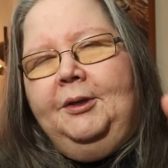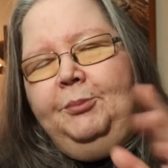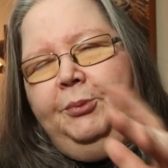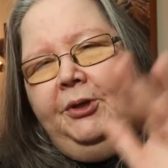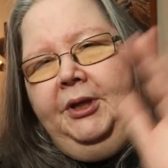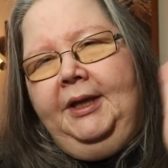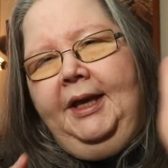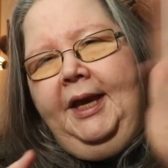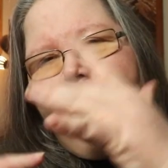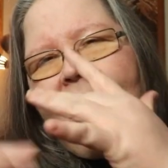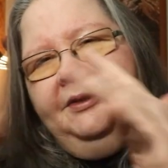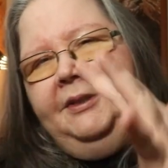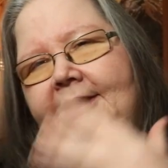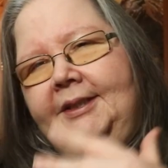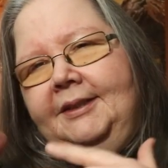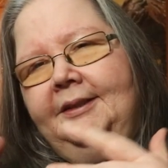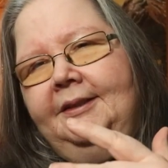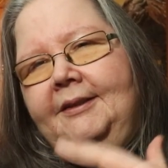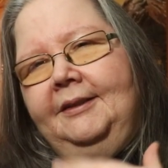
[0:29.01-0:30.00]
putting
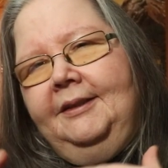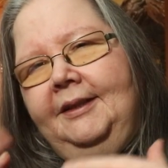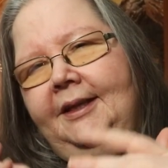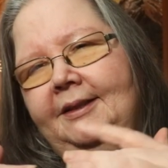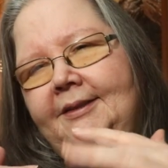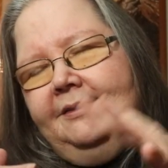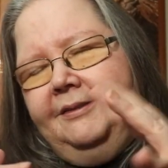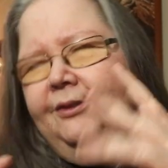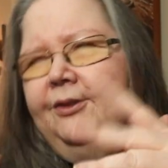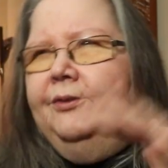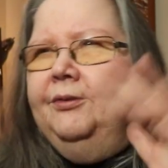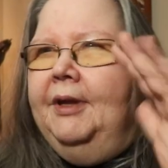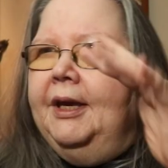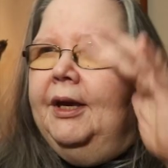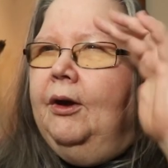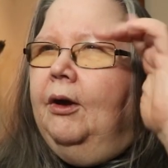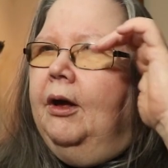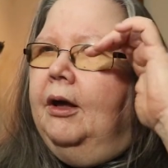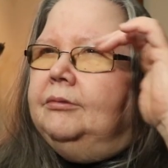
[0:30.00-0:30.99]
everything sort of
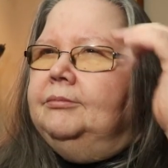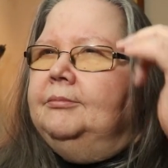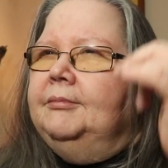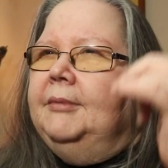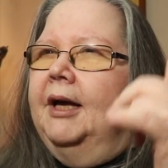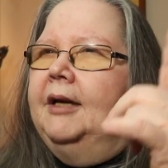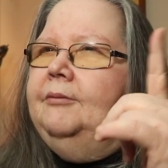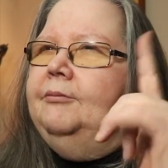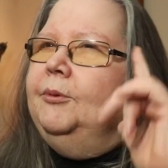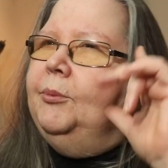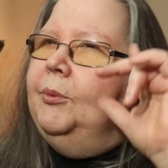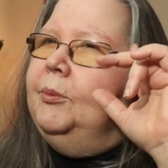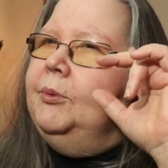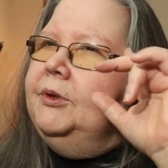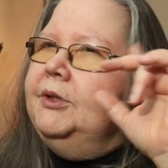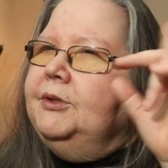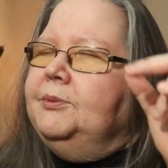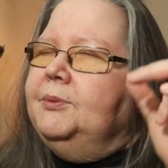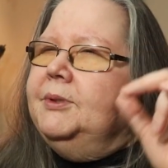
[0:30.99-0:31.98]
like, oh, I
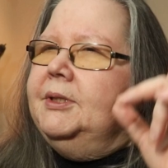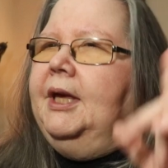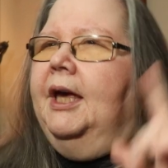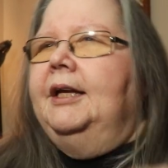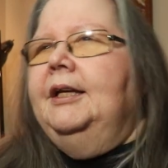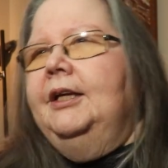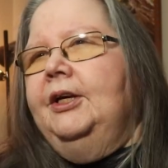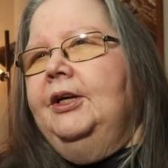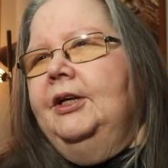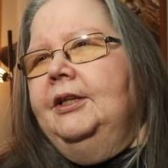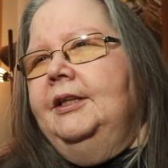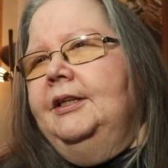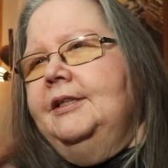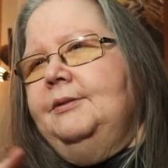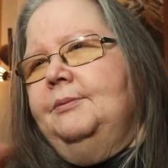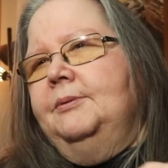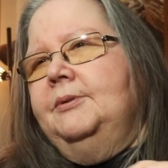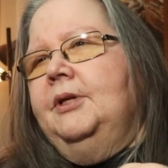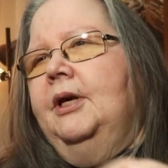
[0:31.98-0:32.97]
remember this was kind of good and
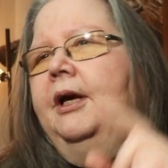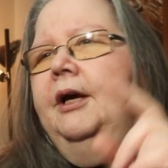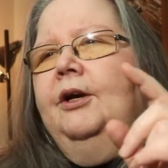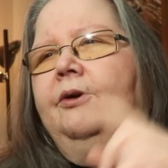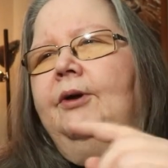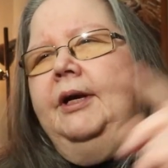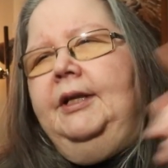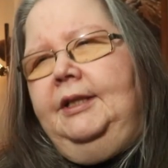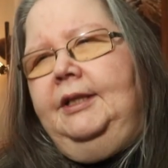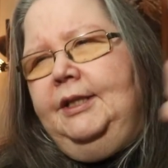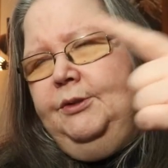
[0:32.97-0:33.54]
this was great.